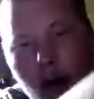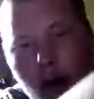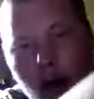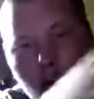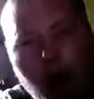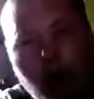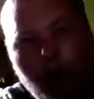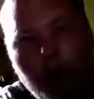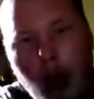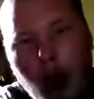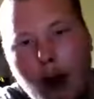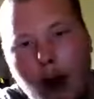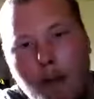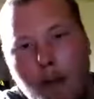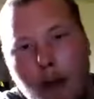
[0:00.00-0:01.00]
a big
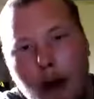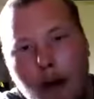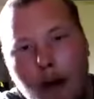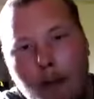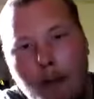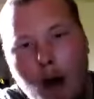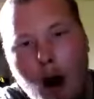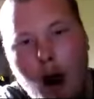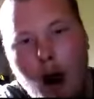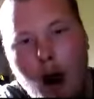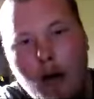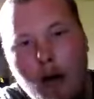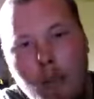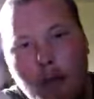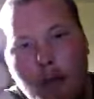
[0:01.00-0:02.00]
bottle and be like, okay,
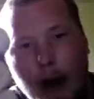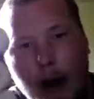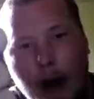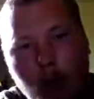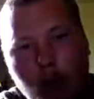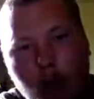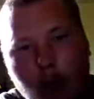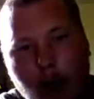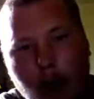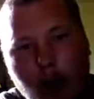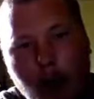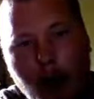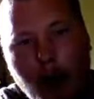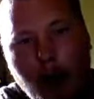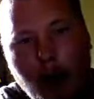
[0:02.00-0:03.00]
I don't like it.
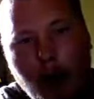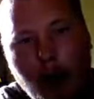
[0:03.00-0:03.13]
So,